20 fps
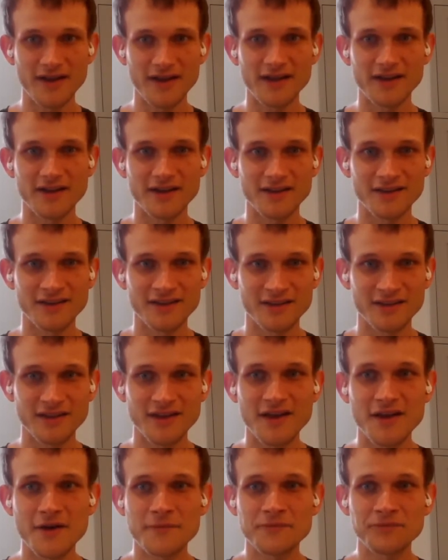And
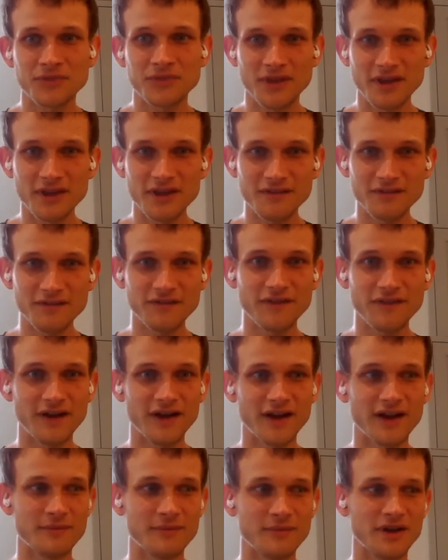if
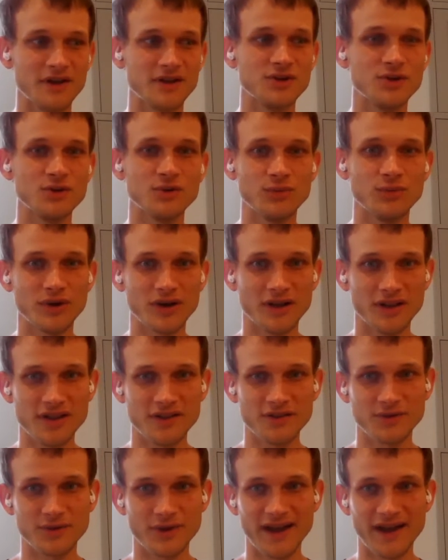you want
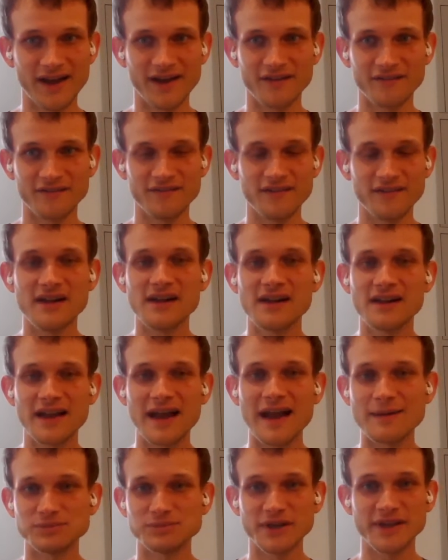to have
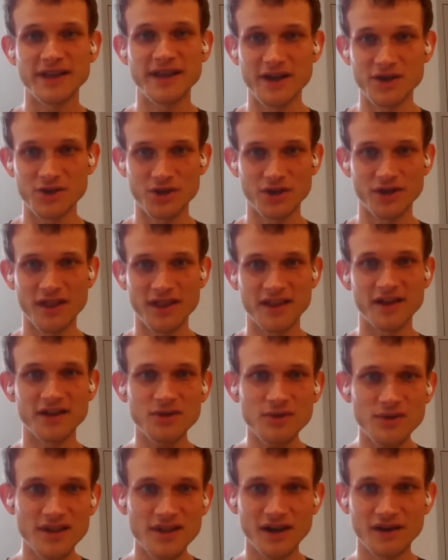applications that
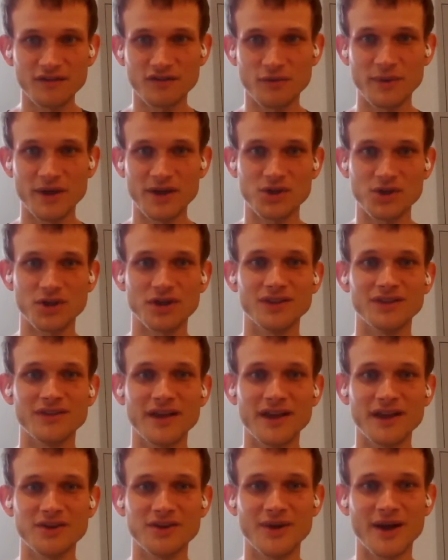use that information,
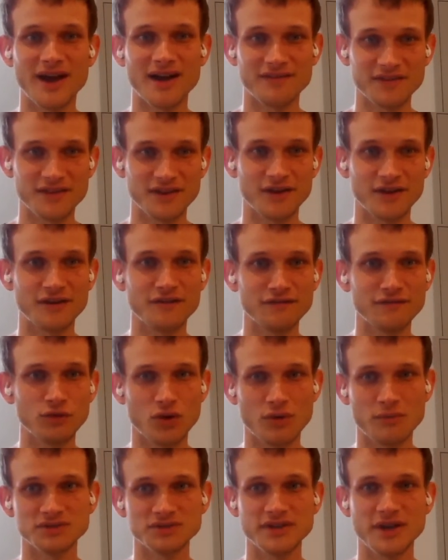then you have to like,
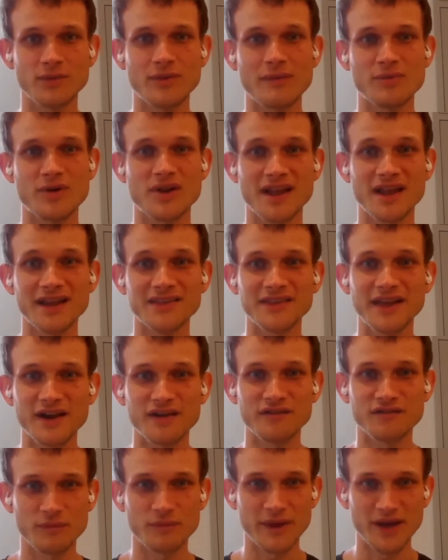formally represent that
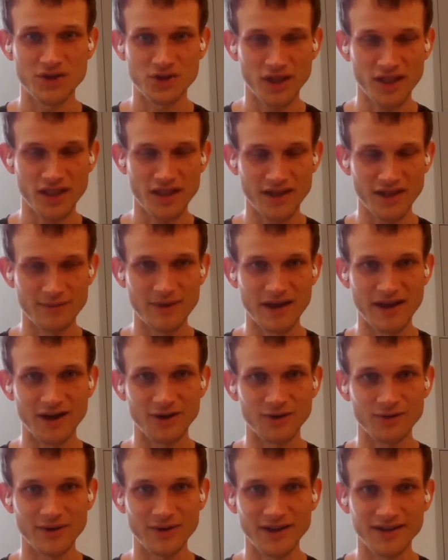information
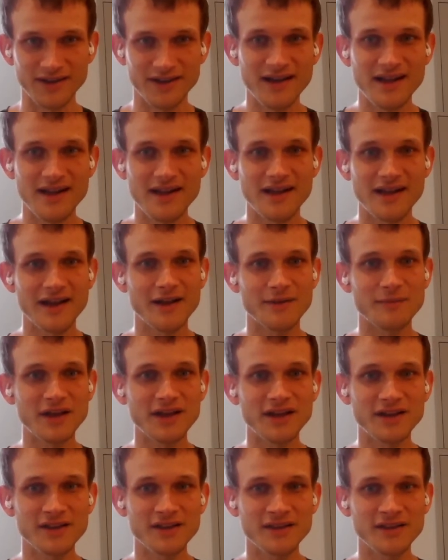somehow, right?
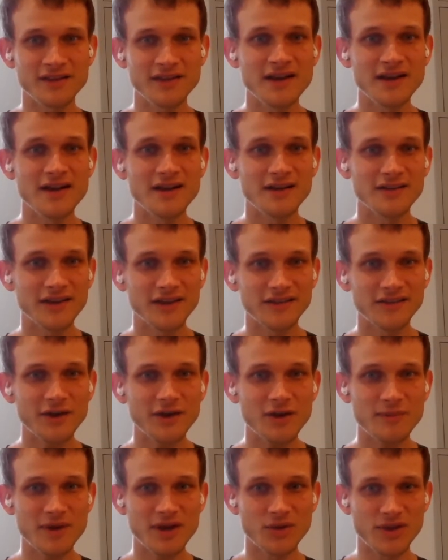And the
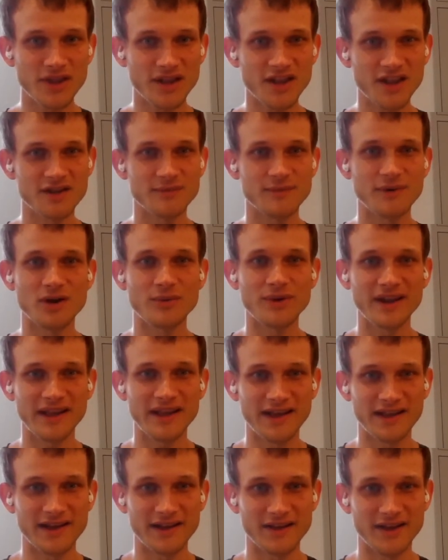Ethereum ecosystem
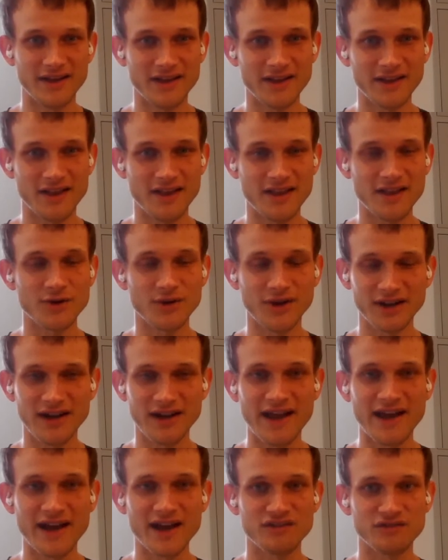already is starting
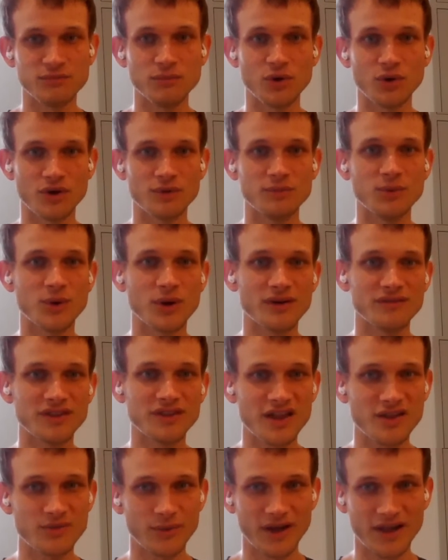to have more and more of
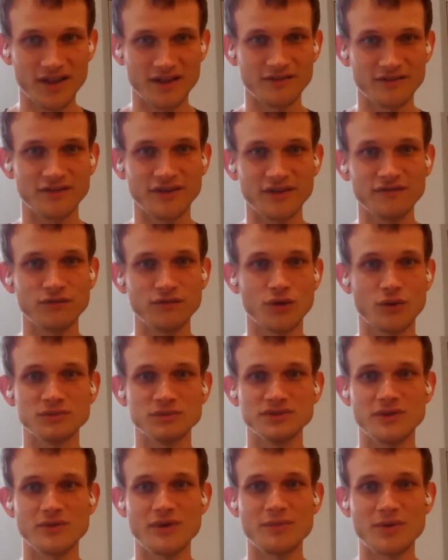these ways of like
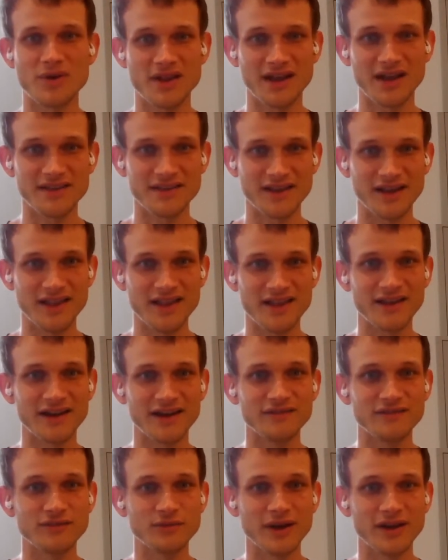formally representing
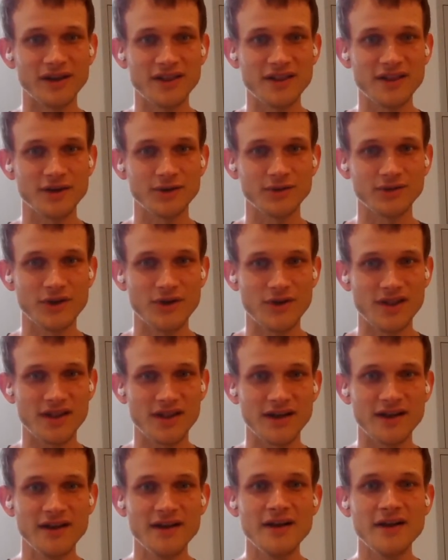stuff, right? So there's
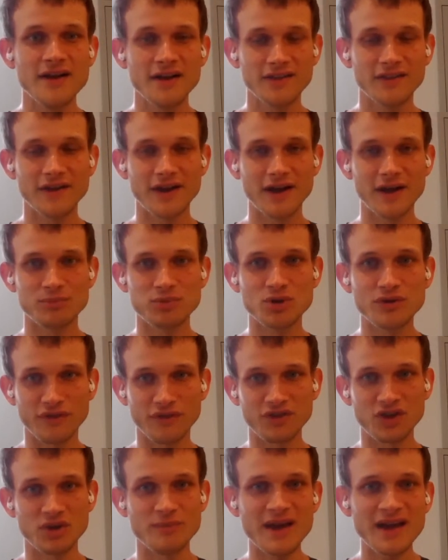the Proof
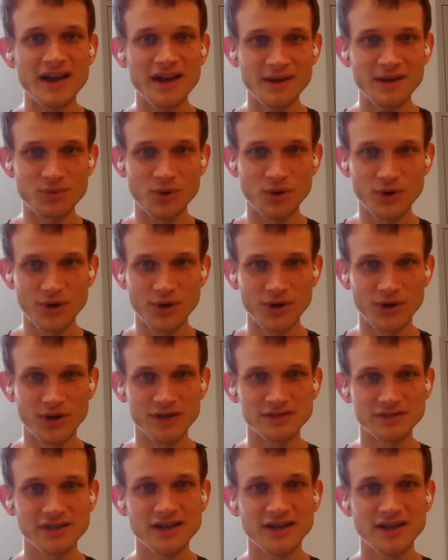of Humanity
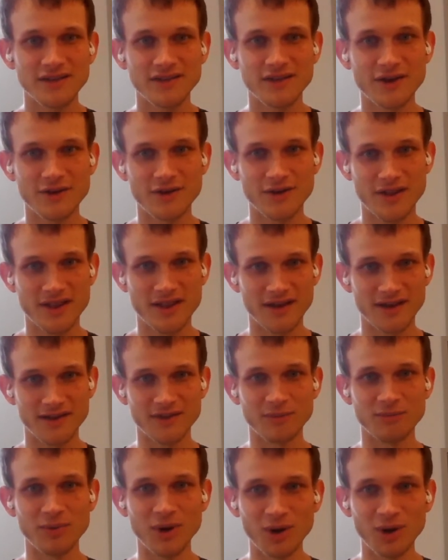protocol, there's
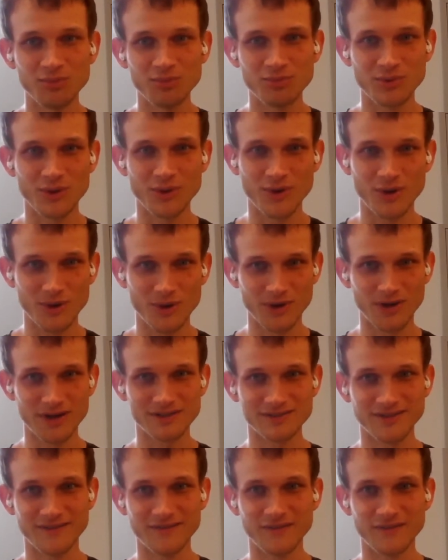the Pope protocol.